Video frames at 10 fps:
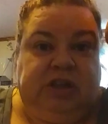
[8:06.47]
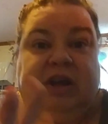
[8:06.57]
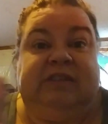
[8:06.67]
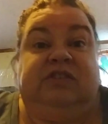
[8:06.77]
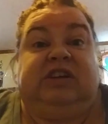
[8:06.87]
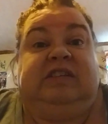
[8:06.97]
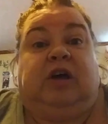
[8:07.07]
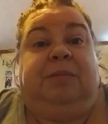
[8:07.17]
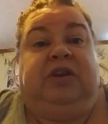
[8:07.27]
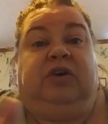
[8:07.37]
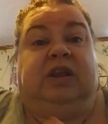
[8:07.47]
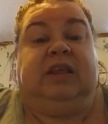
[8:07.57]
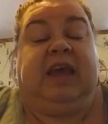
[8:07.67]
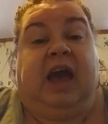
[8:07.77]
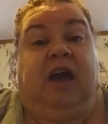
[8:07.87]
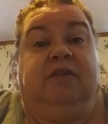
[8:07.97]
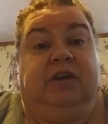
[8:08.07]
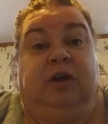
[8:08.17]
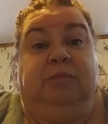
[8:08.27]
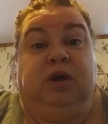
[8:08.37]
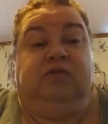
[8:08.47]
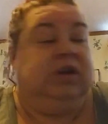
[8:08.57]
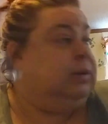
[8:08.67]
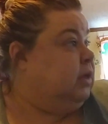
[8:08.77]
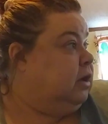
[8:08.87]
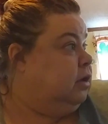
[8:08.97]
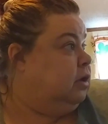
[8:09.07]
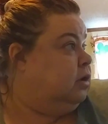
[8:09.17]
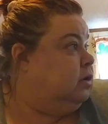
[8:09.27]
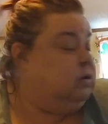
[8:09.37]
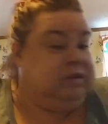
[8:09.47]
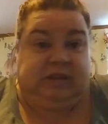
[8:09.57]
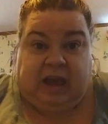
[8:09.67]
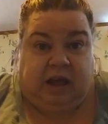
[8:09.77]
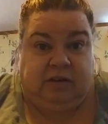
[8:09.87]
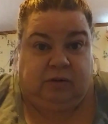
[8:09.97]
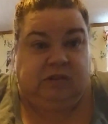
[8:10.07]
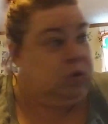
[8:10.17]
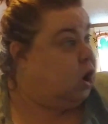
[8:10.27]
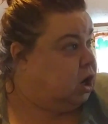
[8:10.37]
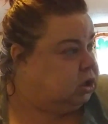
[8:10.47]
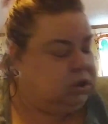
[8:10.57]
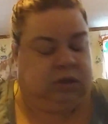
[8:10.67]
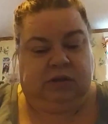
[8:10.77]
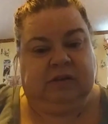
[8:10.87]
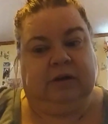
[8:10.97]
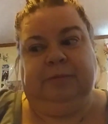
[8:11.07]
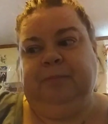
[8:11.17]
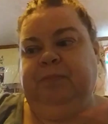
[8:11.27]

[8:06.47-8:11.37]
You guys just saw me do it. The cat over here moved, and I'm like, what's the cat doing? Squirrel. So,